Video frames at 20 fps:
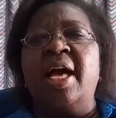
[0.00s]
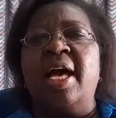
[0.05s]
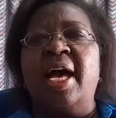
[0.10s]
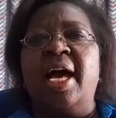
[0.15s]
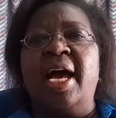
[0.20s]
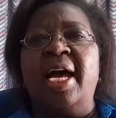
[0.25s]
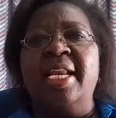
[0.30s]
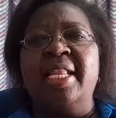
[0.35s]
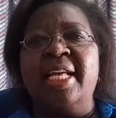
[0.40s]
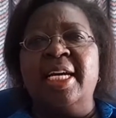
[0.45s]

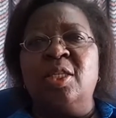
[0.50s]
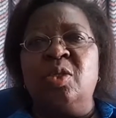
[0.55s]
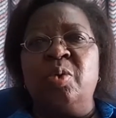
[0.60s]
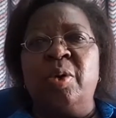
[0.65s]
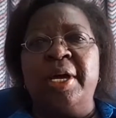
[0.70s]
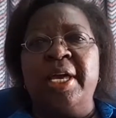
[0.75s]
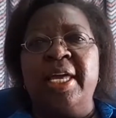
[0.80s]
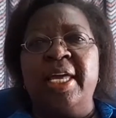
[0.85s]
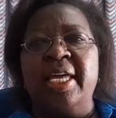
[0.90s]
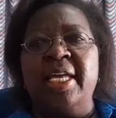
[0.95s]
And that's
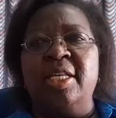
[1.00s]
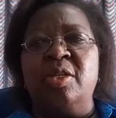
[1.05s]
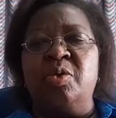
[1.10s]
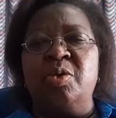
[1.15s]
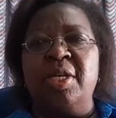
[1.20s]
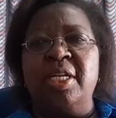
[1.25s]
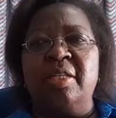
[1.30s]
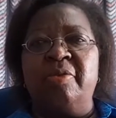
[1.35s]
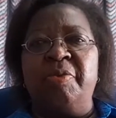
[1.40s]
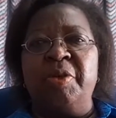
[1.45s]
why in
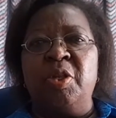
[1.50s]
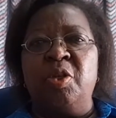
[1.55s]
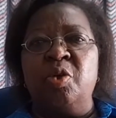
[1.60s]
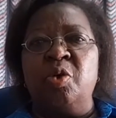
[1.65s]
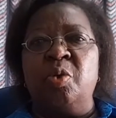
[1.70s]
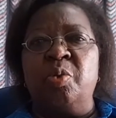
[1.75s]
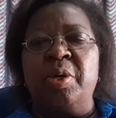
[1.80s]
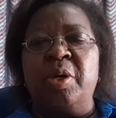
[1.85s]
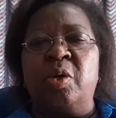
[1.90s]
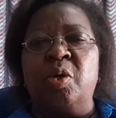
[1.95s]
today's video,
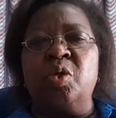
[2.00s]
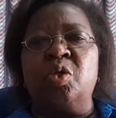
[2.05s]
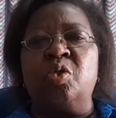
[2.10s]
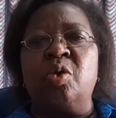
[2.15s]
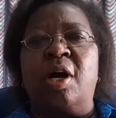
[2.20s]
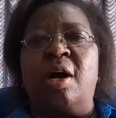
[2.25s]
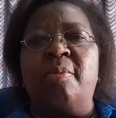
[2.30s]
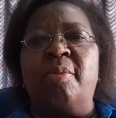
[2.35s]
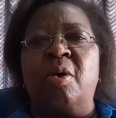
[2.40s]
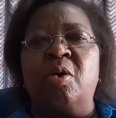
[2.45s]
we are going to
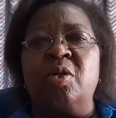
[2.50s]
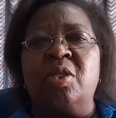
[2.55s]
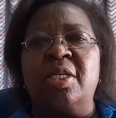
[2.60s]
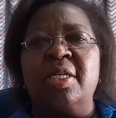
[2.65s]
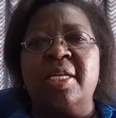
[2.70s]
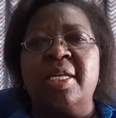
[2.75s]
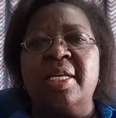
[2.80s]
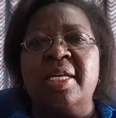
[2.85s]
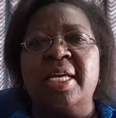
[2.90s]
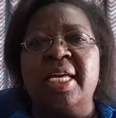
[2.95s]
talk about,
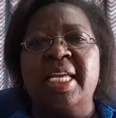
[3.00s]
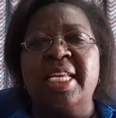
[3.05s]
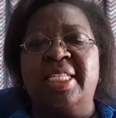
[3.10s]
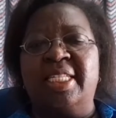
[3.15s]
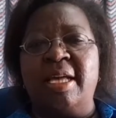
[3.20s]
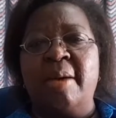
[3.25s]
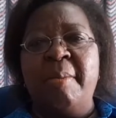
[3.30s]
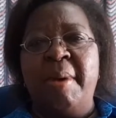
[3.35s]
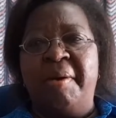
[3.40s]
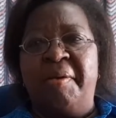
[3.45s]
in
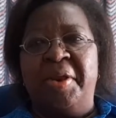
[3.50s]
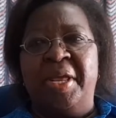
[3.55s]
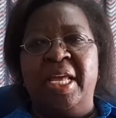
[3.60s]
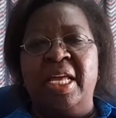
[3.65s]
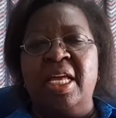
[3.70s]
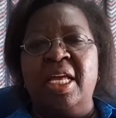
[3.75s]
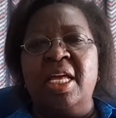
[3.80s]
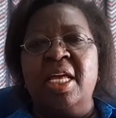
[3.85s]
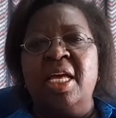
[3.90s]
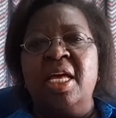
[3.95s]
summary,
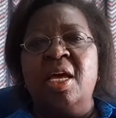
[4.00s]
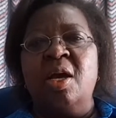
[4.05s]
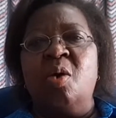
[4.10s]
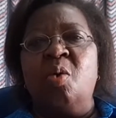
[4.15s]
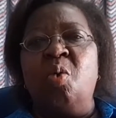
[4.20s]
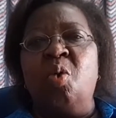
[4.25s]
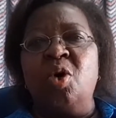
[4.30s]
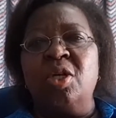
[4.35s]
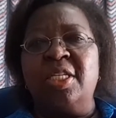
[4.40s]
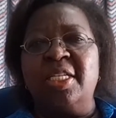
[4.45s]

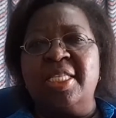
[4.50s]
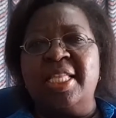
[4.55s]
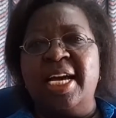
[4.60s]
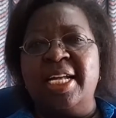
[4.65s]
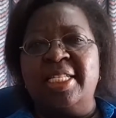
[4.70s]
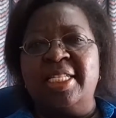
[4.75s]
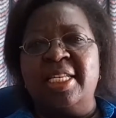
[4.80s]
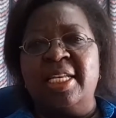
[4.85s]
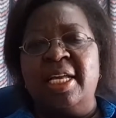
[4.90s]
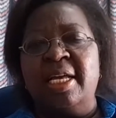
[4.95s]
what
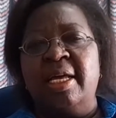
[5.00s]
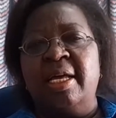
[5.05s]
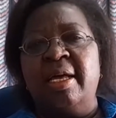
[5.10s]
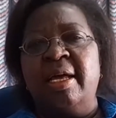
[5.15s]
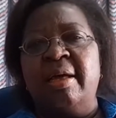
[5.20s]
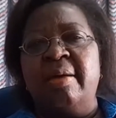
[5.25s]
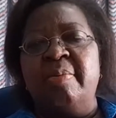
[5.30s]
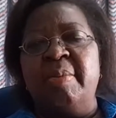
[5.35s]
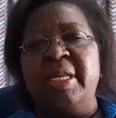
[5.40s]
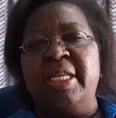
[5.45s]
that
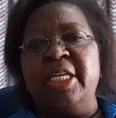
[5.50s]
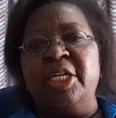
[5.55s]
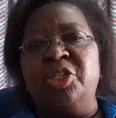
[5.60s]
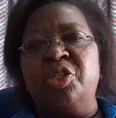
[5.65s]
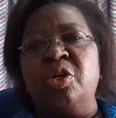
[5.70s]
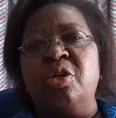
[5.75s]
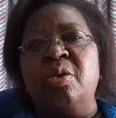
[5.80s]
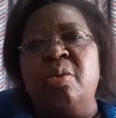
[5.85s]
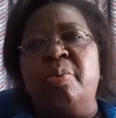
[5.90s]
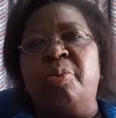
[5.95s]

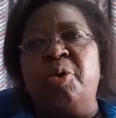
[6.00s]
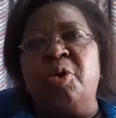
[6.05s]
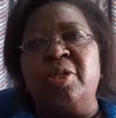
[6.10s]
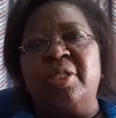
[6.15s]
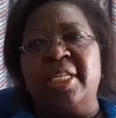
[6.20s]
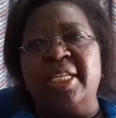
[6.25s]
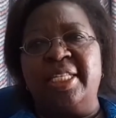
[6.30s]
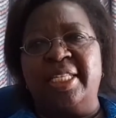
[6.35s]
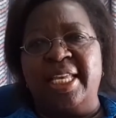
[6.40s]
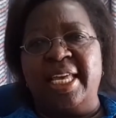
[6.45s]
mediation
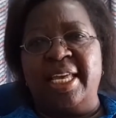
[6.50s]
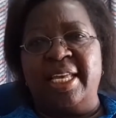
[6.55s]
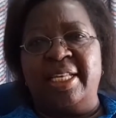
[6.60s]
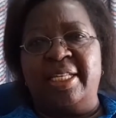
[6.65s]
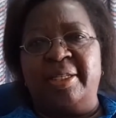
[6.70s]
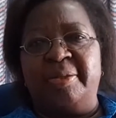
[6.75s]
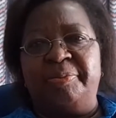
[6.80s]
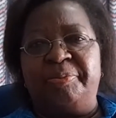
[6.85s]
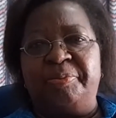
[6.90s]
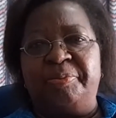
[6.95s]
process is.